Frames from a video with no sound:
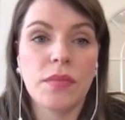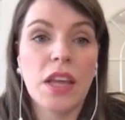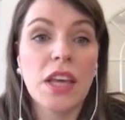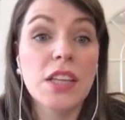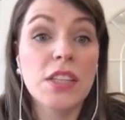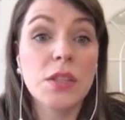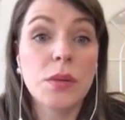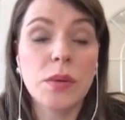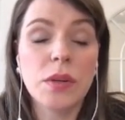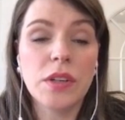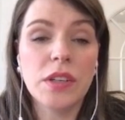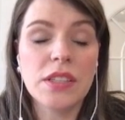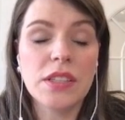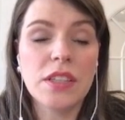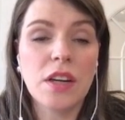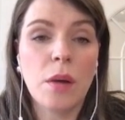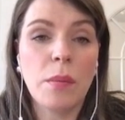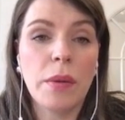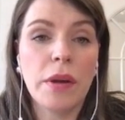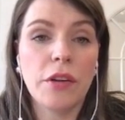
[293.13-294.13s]
So we're going to
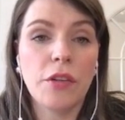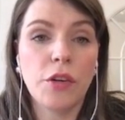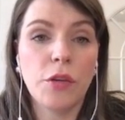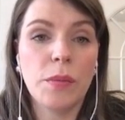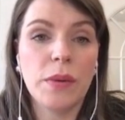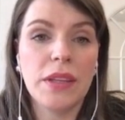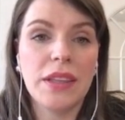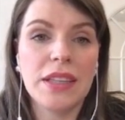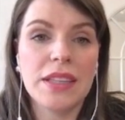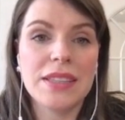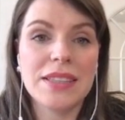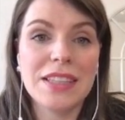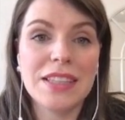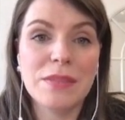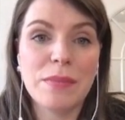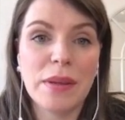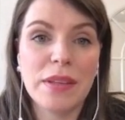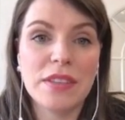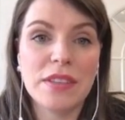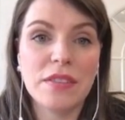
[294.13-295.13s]
start by grouping the six
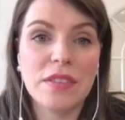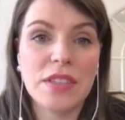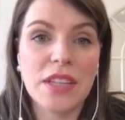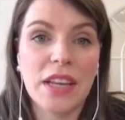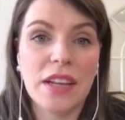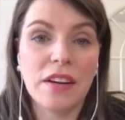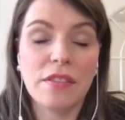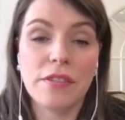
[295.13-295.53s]
months of data